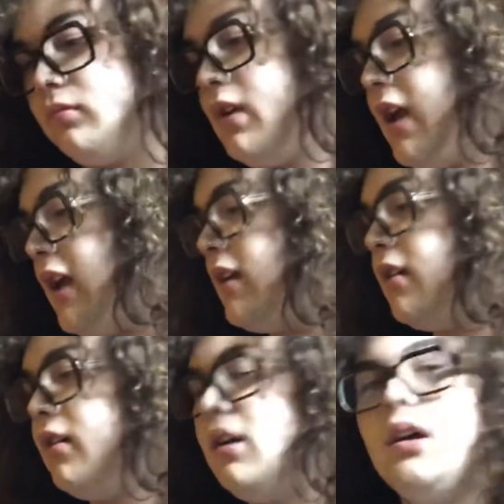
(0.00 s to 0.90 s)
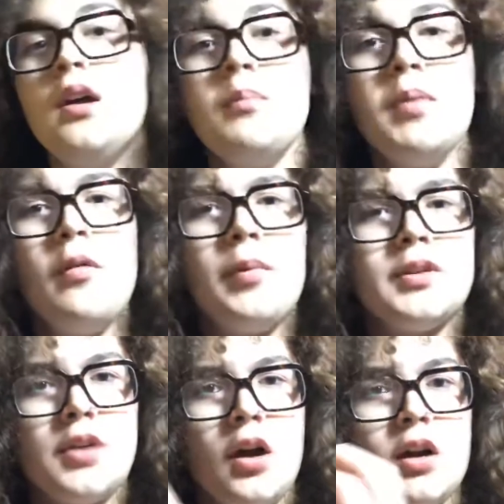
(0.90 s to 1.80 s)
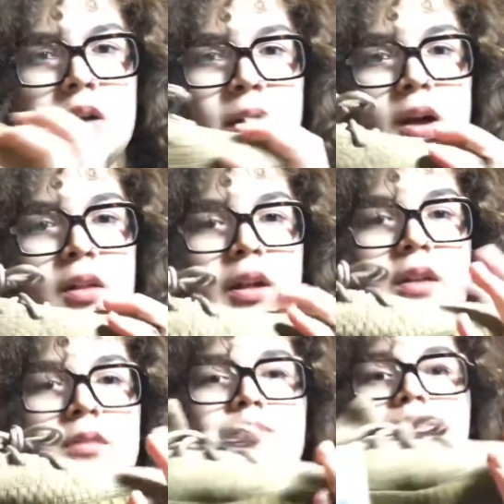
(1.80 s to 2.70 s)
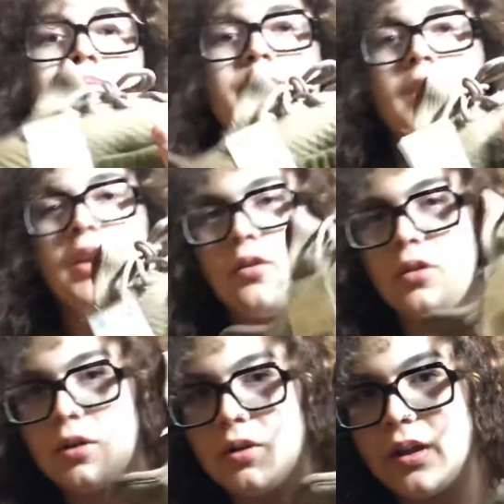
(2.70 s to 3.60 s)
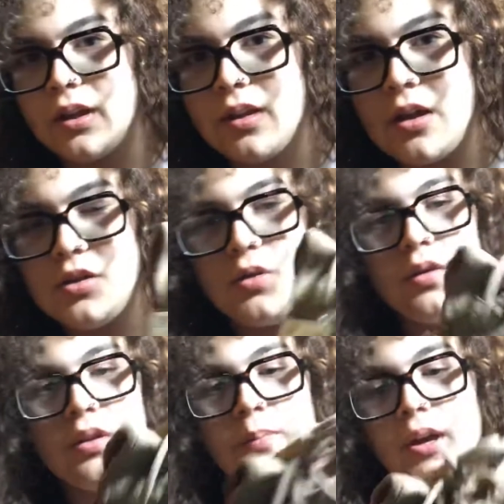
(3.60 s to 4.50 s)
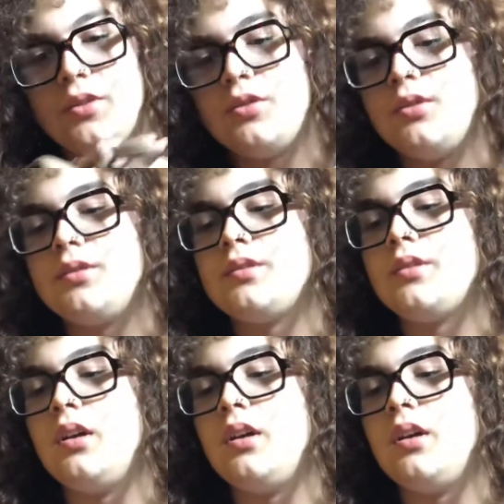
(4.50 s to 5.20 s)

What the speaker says: And people have been talking about, like, they don't look like they do in the pictures.